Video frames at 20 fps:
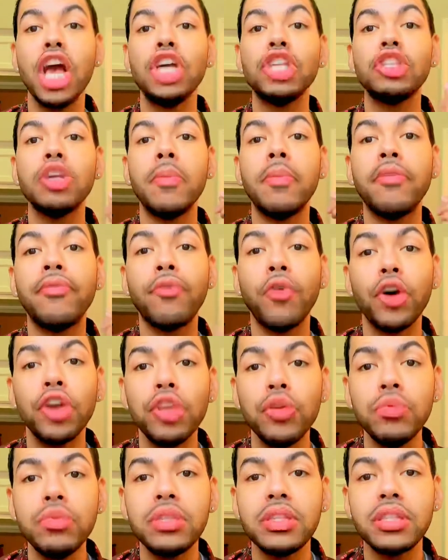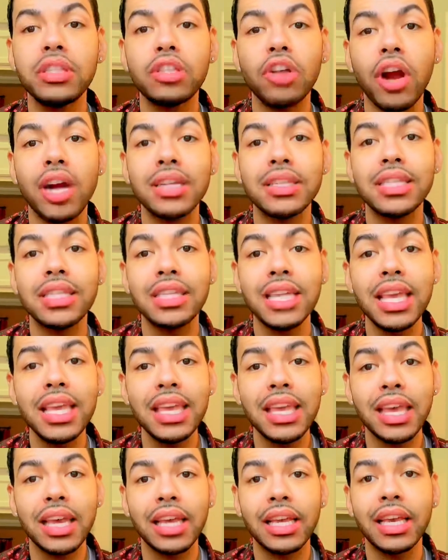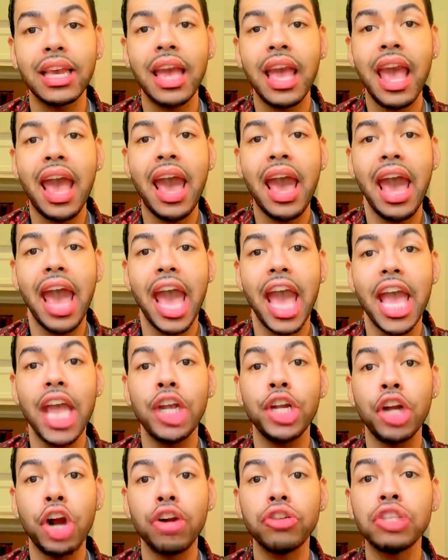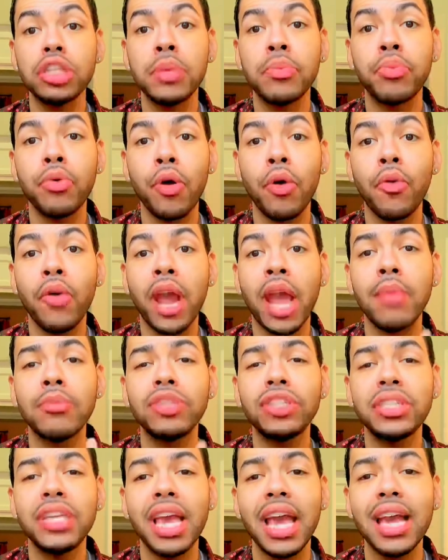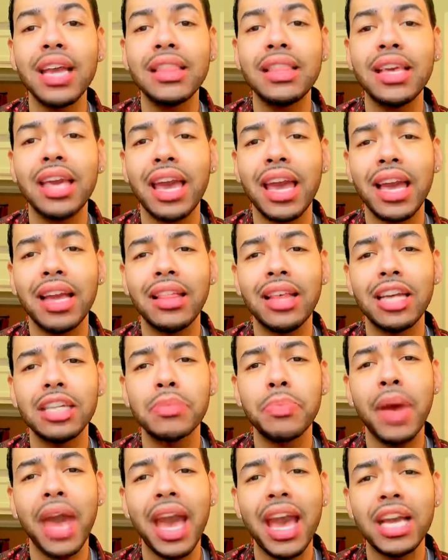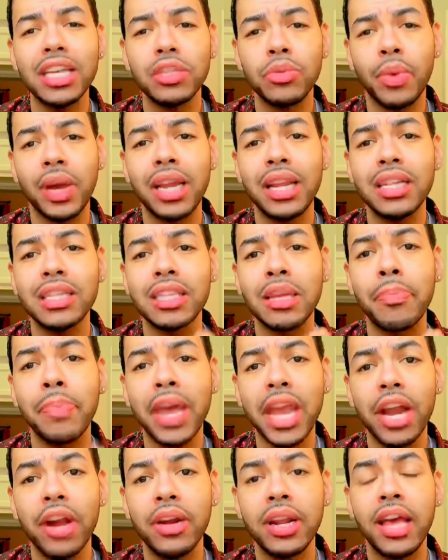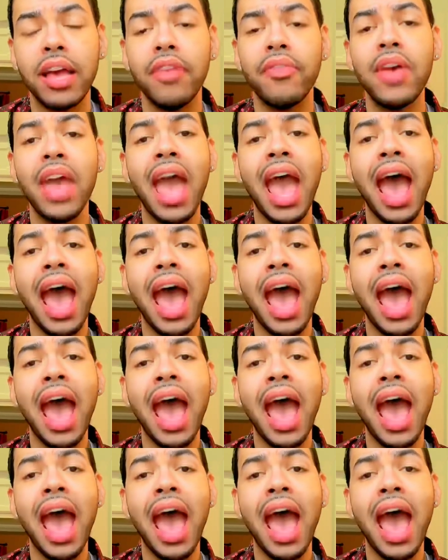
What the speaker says: So before you start seeking a nursing program, check the NCLEX pass rate is imperative.